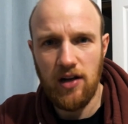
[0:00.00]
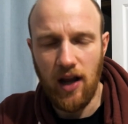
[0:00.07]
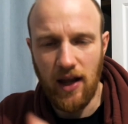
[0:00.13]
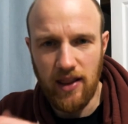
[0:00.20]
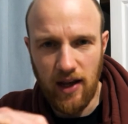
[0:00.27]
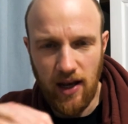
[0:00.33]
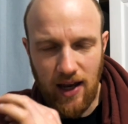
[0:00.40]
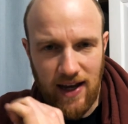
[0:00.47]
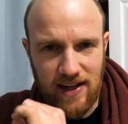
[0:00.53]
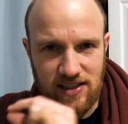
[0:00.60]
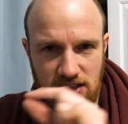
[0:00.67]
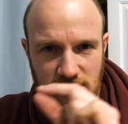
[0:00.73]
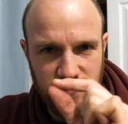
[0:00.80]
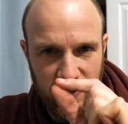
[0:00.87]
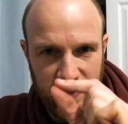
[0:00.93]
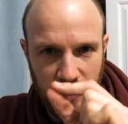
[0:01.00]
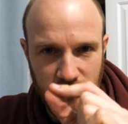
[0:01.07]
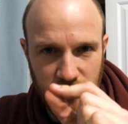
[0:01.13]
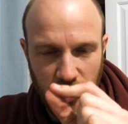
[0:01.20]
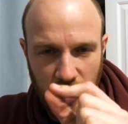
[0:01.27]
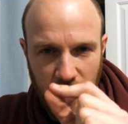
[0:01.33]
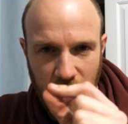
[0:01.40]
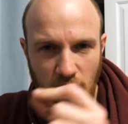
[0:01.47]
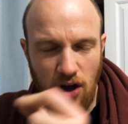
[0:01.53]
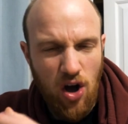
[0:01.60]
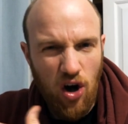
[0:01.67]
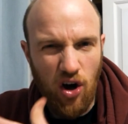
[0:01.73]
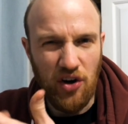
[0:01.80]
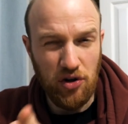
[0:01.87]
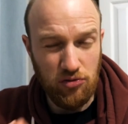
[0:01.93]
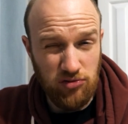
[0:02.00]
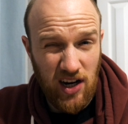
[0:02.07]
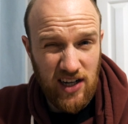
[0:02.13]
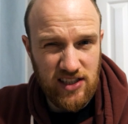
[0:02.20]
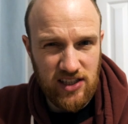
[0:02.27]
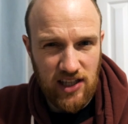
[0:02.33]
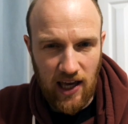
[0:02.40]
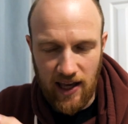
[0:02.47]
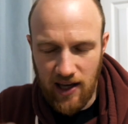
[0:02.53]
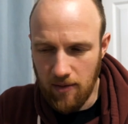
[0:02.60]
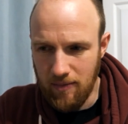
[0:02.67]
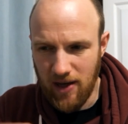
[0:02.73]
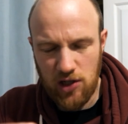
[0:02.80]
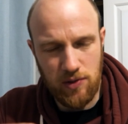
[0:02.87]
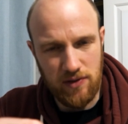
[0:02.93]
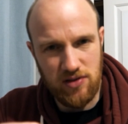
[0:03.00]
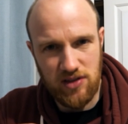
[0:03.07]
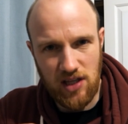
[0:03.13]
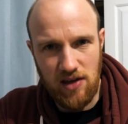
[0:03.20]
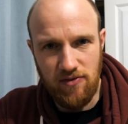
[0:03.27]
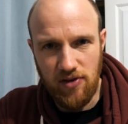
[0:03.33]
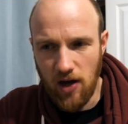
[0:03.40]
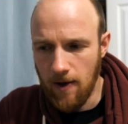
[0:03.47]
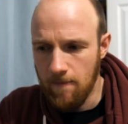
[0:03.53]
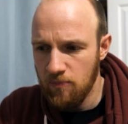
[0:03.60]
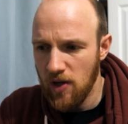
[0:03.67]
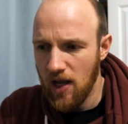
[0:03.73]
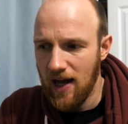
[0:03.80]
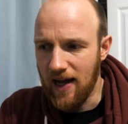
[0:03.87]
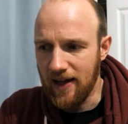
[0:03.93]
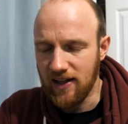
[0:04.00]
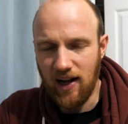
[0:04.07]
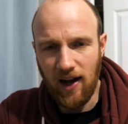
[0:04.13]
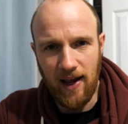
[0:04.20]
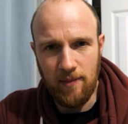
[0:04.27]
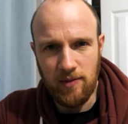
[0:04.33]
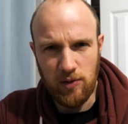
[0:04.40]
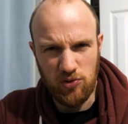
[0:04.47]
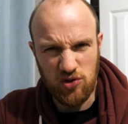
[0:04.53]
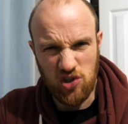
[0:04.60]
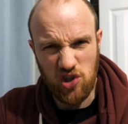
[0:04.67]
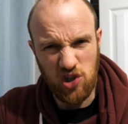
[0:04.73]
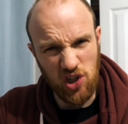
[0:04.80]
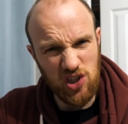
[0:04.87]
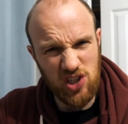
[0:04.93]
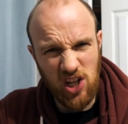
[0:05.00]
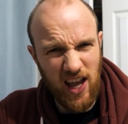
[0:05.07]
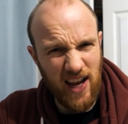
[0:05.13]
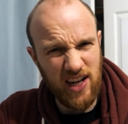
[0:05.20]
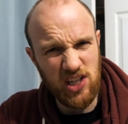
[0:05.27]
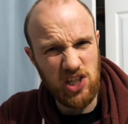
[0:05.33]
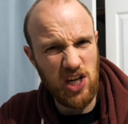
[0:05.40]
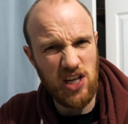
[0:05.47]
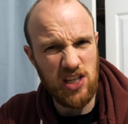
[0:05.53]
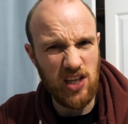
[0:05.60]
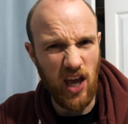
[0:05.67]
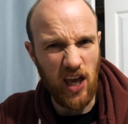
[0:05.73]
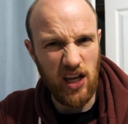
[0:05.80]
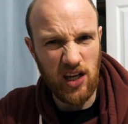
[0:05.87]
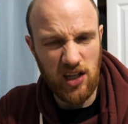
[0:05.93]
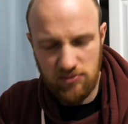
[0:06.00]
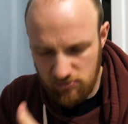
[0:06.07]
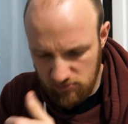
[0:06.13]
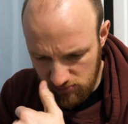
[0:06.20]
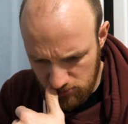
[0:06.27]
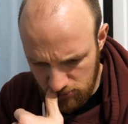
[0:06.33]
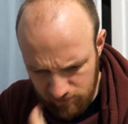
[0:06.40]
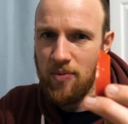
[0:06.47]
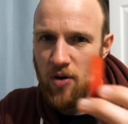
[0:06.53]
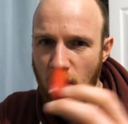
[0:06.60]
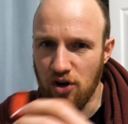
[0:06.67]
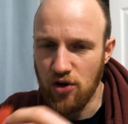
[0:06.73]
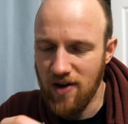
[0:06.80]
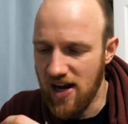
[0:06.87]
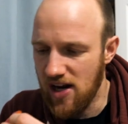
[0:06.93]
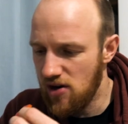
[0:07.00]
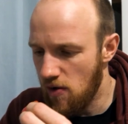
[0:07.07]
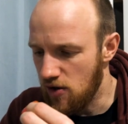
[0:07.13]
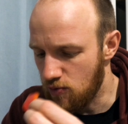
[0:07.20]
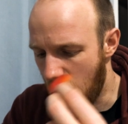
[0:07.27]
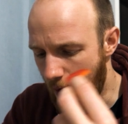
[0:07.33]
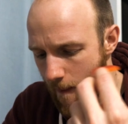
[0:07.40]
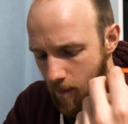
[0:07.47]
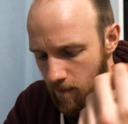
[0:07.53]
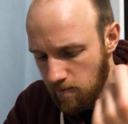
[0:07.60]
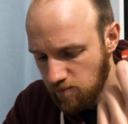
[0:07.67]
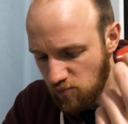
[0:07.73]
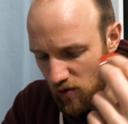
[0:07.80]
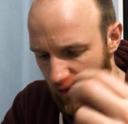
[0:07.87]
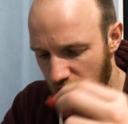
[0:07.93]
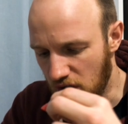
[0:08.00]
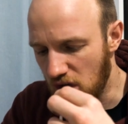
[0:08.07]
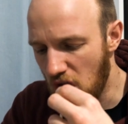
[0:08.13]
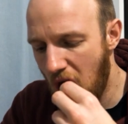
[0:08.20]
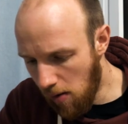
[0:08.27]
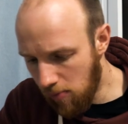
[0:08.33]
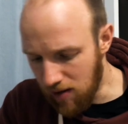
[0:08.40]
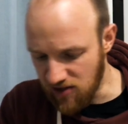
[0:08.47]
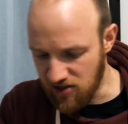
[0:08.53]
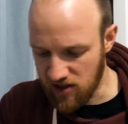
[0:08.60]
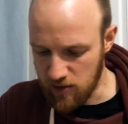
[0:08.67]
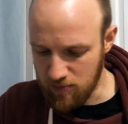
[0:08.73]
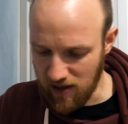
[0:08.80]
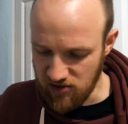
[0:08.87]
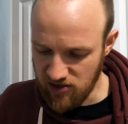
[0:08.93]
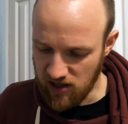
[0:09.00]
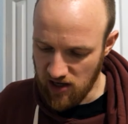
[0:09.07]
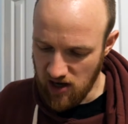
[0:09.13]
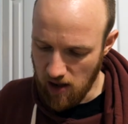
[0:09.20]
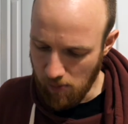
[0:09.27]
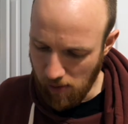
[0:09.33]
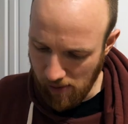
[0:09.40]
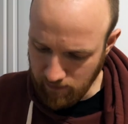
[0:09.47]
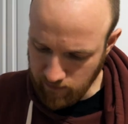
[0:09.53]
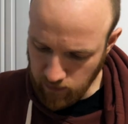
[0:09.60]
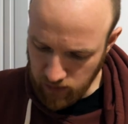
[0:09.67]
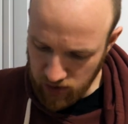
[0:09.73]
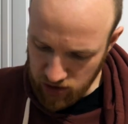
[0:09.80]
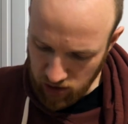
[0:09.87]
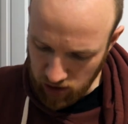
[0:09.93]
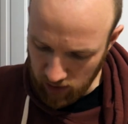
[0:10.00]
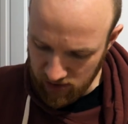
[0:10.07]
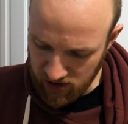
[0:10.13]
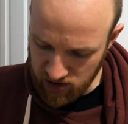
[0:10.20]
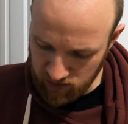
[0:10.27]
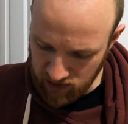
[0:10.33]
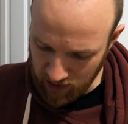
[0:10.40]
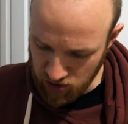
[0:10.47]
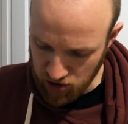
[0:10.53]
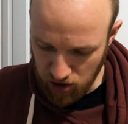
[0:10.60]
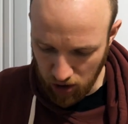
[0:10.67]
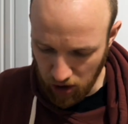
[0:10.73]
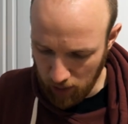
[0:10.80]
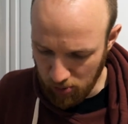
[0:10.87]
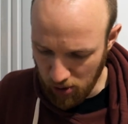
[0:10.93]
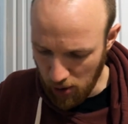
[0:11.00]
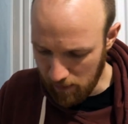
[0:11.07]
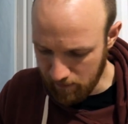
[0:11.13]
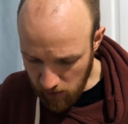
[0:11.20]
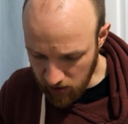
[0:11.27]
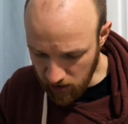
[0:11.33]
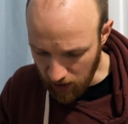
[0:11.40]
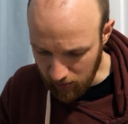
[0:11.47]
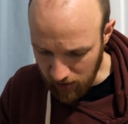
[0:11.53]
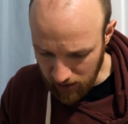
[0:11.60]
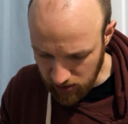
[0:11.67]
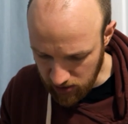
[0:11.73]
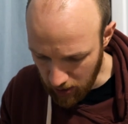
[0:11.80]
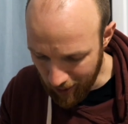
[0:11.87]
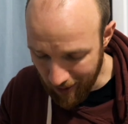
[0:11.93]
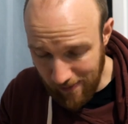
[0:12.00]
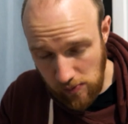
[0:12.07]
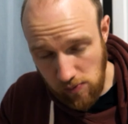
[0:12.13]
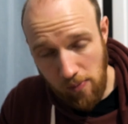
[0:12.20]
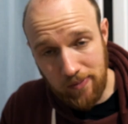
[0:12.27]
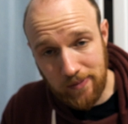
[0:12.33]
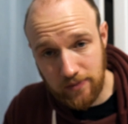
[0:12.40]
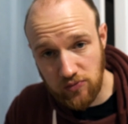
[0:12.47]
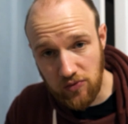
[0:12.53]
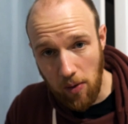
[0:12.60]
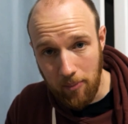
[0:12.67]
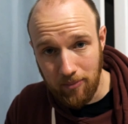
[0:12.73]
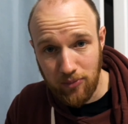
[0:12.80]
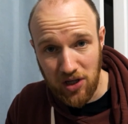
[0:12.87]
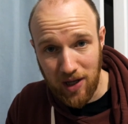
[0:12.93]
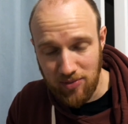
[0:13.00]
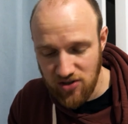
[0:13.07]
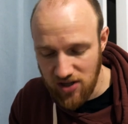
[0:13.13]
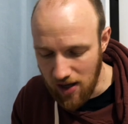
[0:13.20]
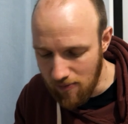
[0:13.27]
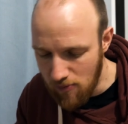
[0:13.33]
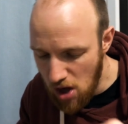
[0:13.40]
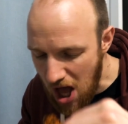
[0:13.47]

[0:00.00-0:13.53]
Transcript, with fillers: like the lightest Philadelphia you could get, on a rice cake mixed with stevia and claimed it was just like a cheesecake. Raw pepper, underrated as well. Very good. Plain chicken's plain chicken, is But it's gotta be, sometimes you just gotta go bro, and you can't be asked, so. Bon appetit.